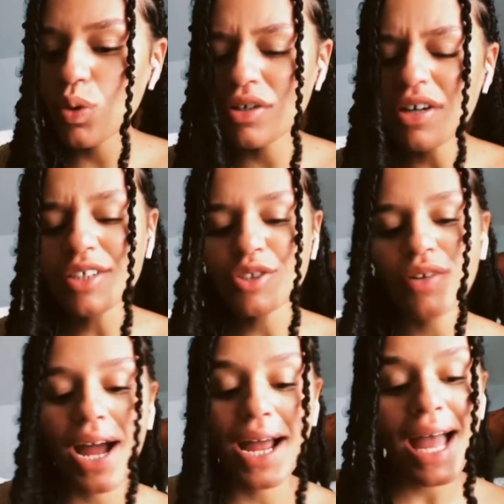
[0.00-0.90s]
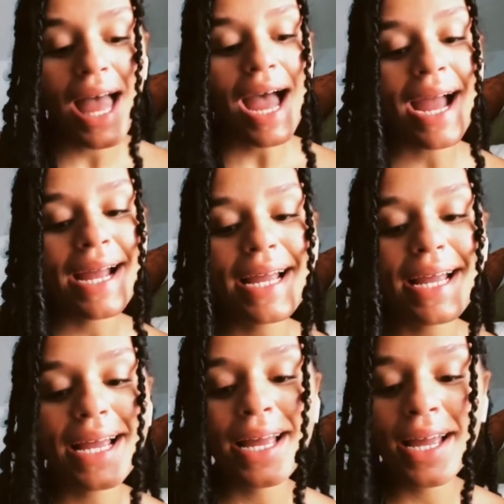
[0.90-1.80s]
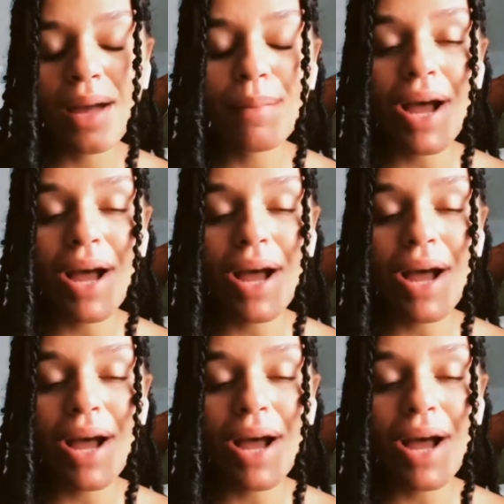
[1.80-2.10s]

or not try. I am.